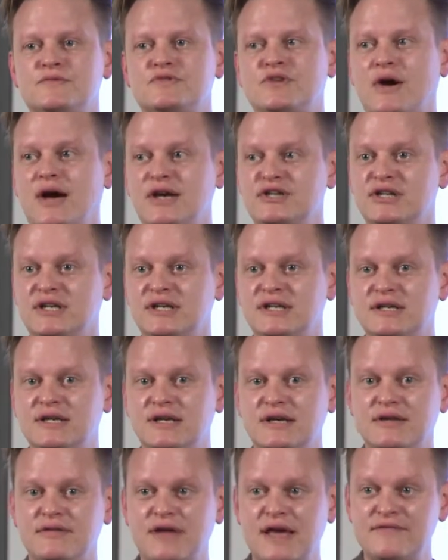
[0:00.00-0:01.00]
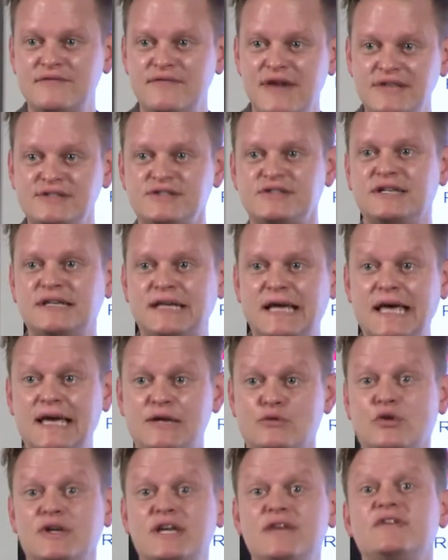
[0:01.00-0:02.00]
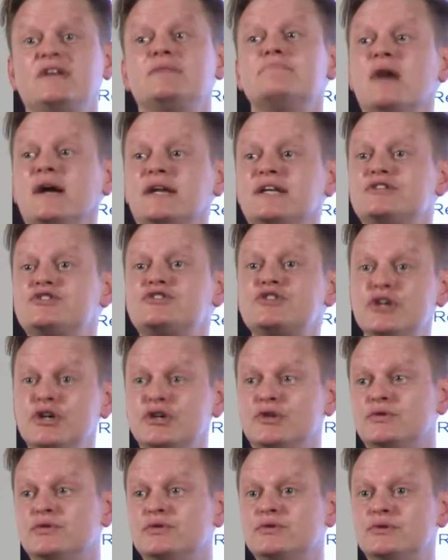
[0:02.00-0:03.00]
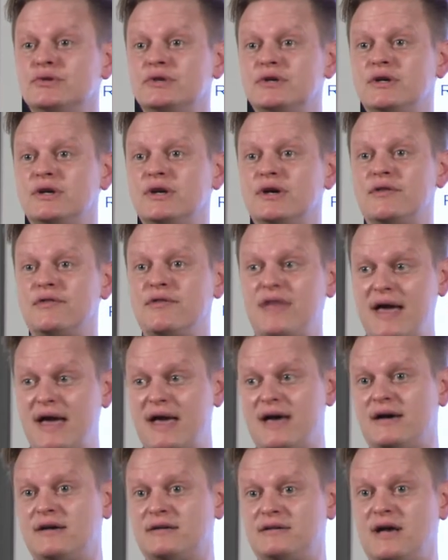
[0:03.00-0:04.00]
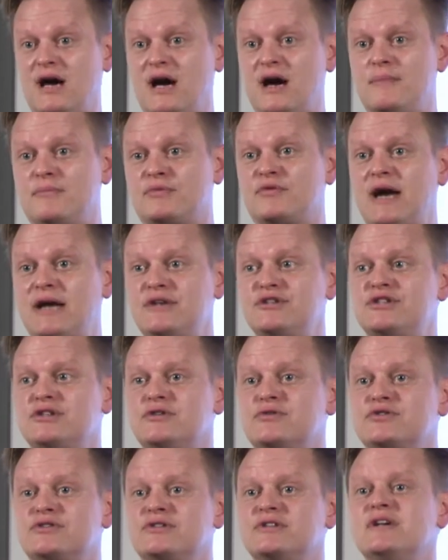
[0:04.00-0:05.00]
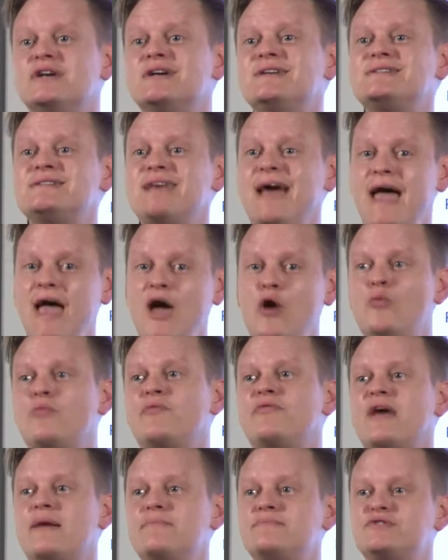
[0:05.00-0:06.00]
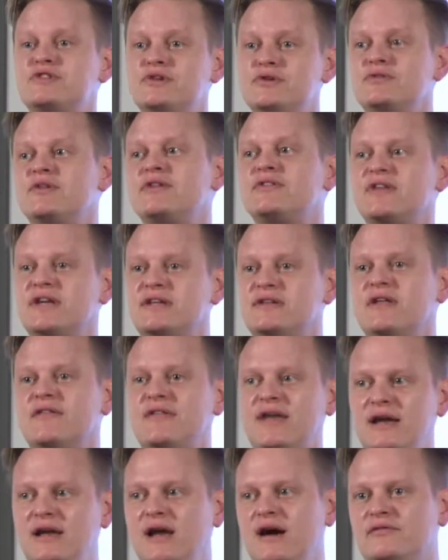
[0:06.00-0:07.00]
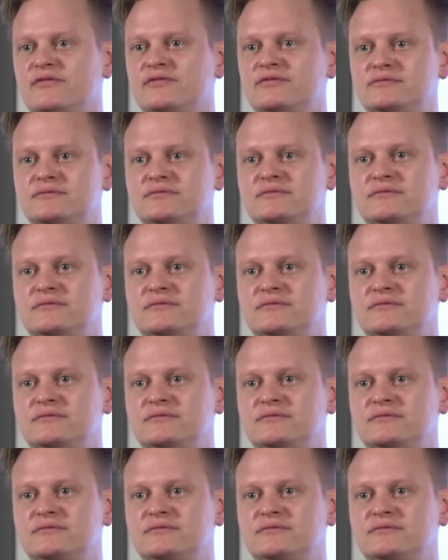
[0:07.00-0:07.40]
So actually investing in or giving money to their grandchildren to help them do the thing that they love